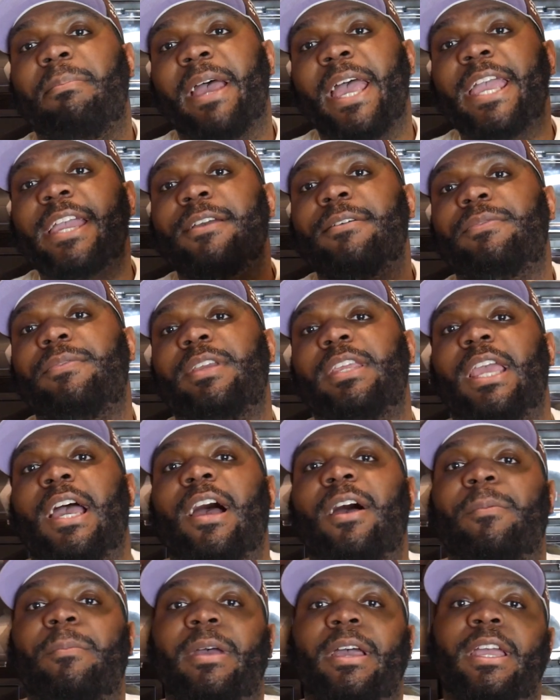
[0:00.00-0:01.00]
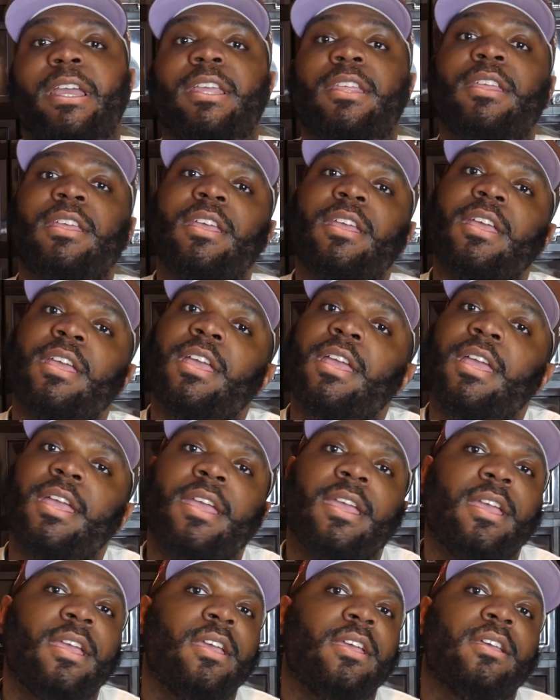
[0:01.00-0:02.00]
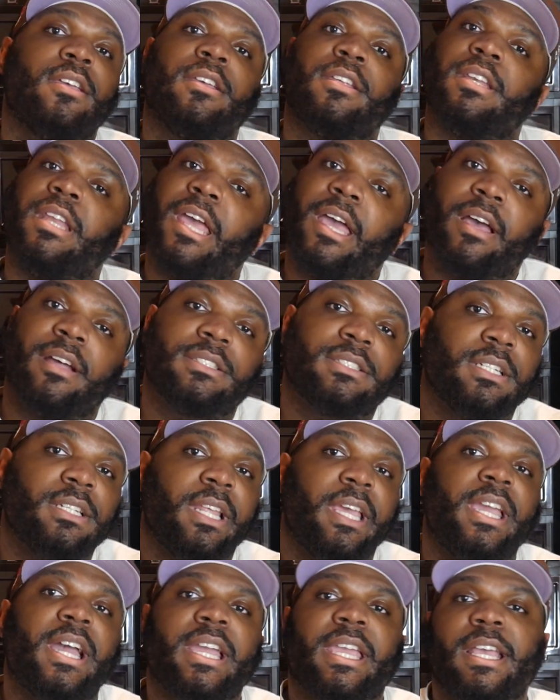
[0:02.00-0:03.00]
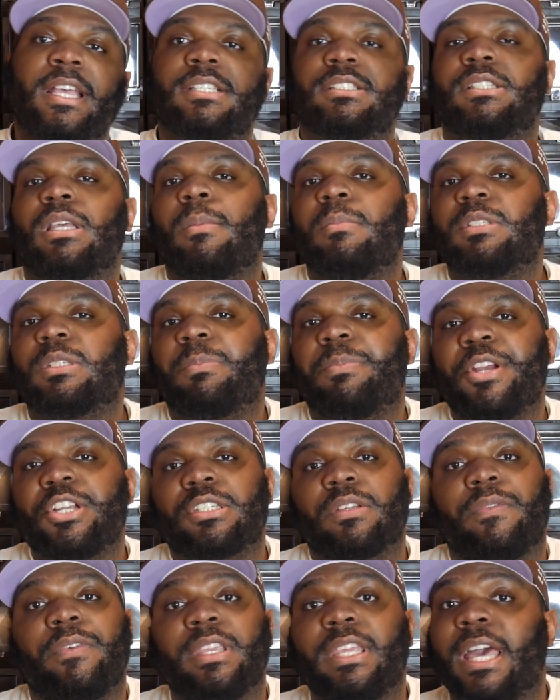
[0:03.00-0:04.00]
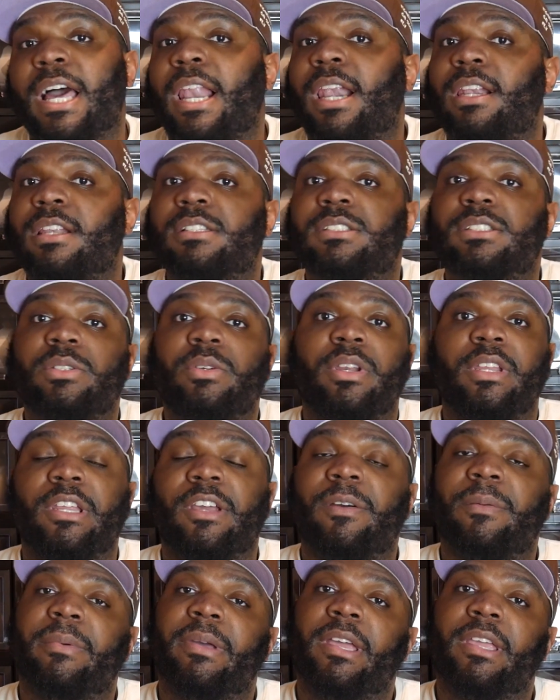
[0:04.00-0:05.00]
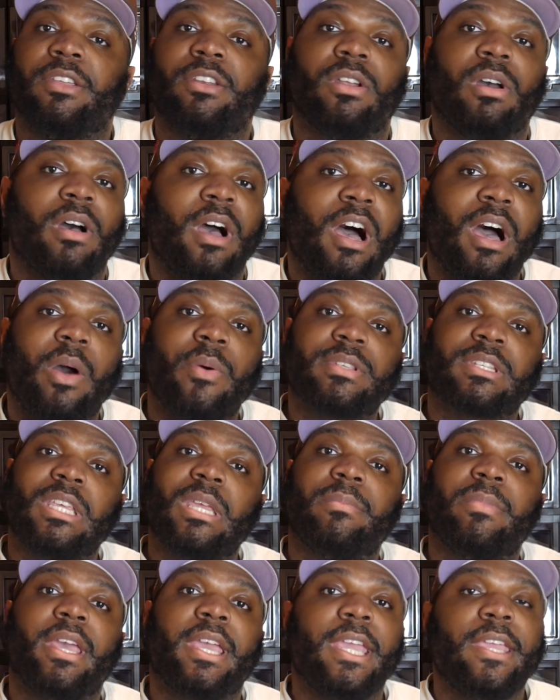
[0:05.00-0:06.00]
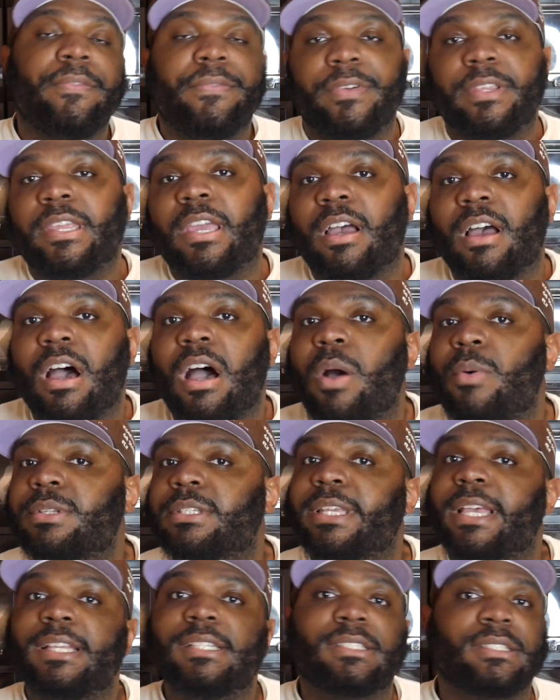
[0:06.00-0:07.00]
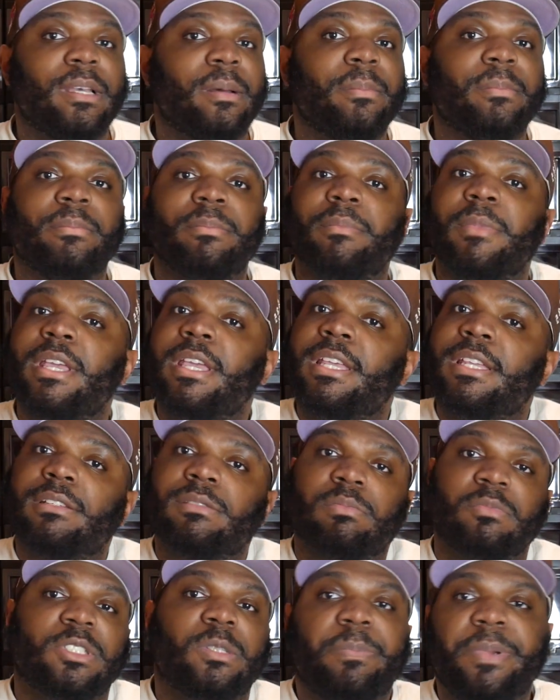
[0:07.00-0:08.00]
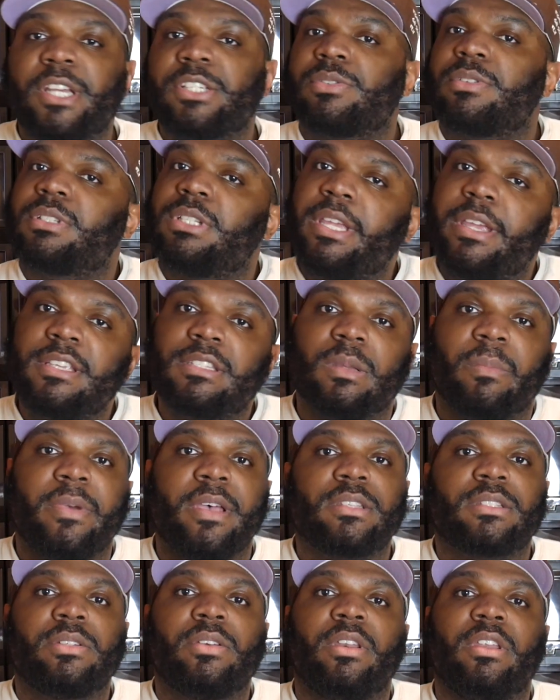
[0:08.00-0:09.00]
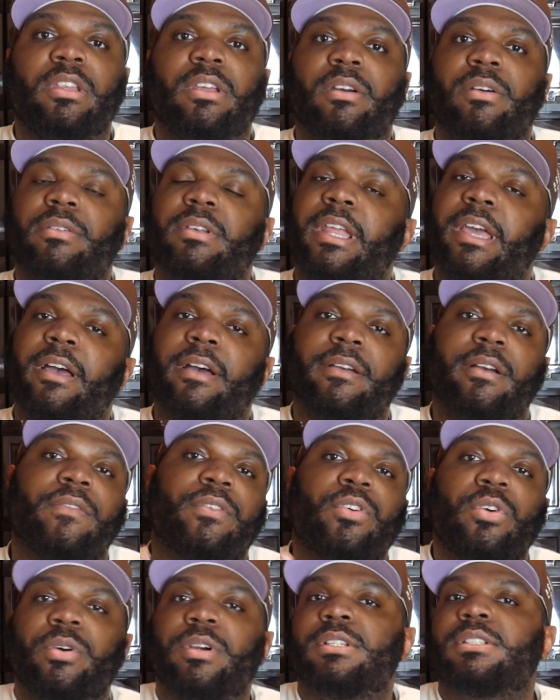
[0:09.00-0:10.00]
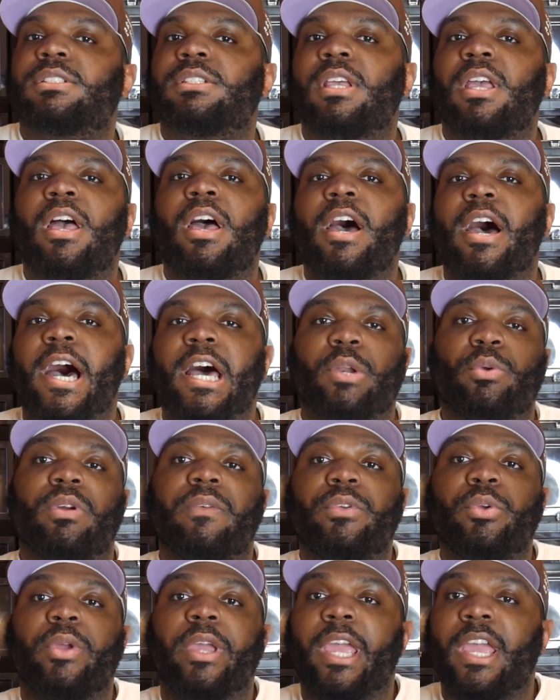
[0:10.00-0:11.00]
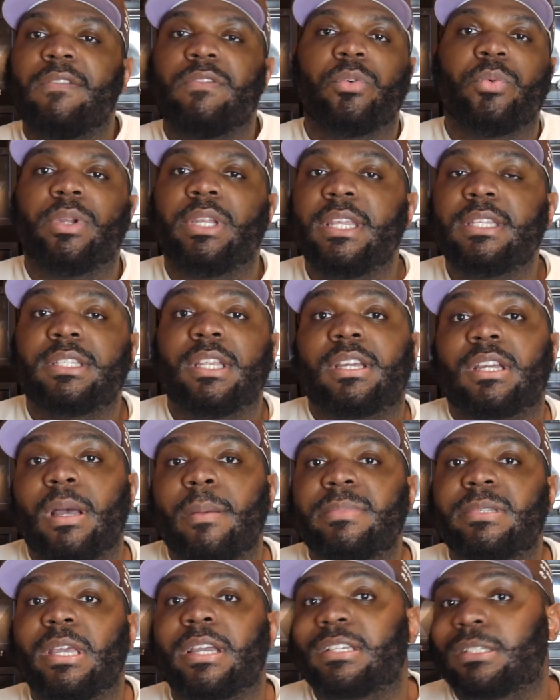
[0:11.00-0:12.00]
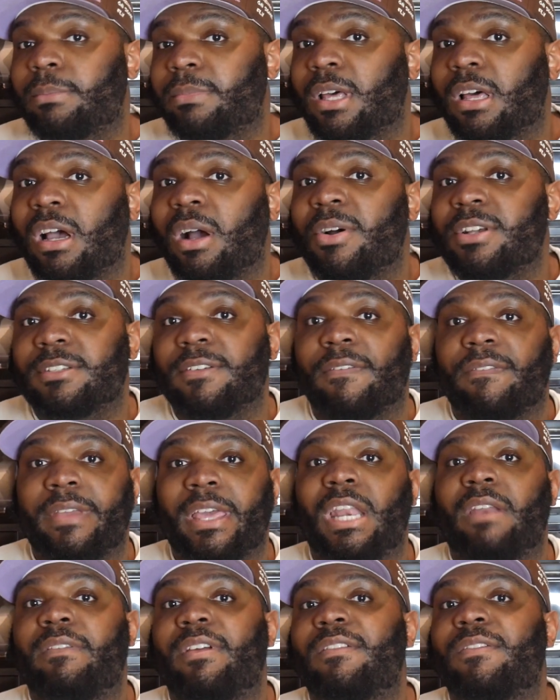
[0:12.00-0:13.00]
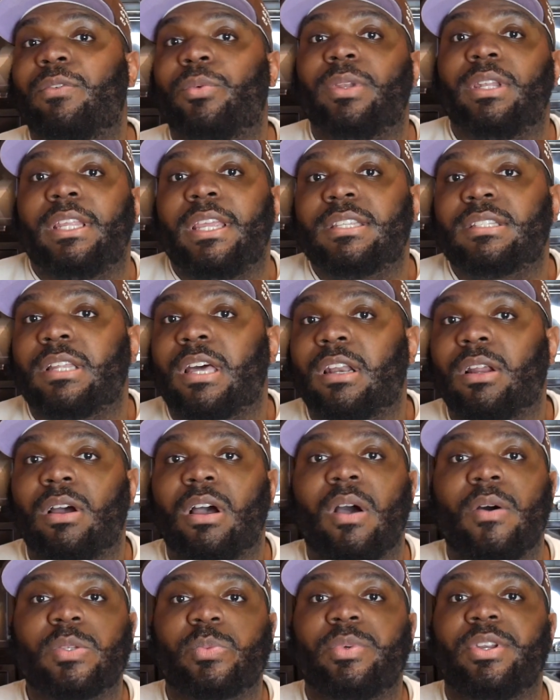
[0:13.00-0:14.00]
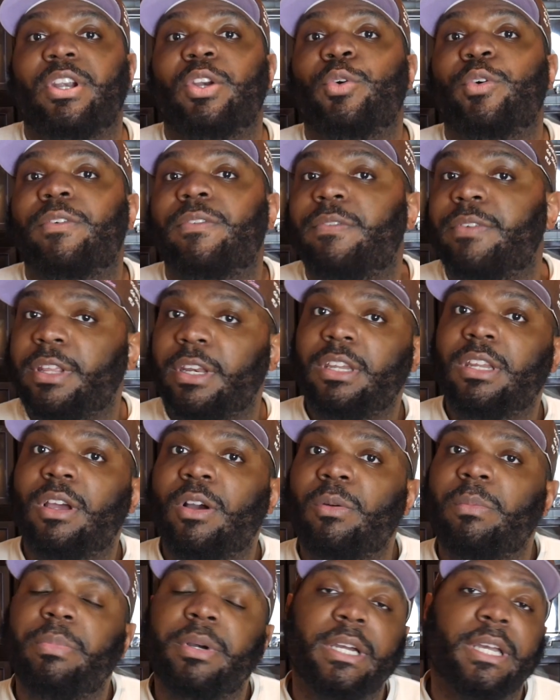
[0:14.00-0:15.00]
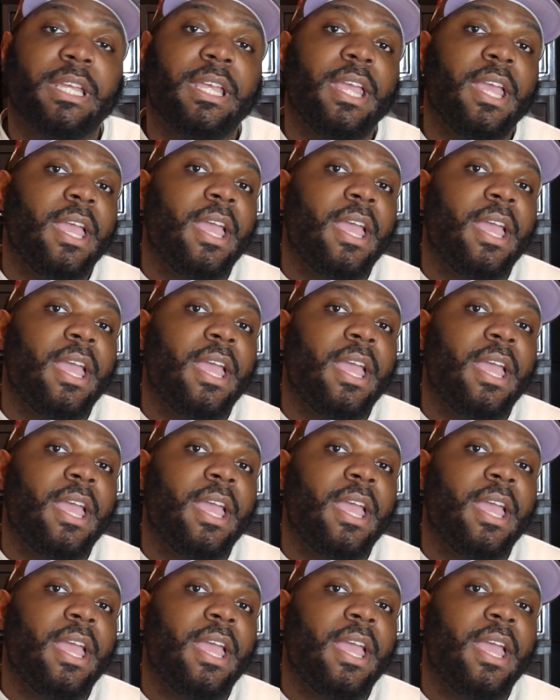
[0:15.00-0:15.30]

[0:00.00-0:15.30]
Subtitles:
banger for y'all, man. Now today I got something special for y'all in the studio, man. You know, I always keep that heat for y'all. I always got some special sneakers in my studio. Now, of course, I don't review every release that comes out because I'm not always a fan of every release, and I don't always want to do a video. But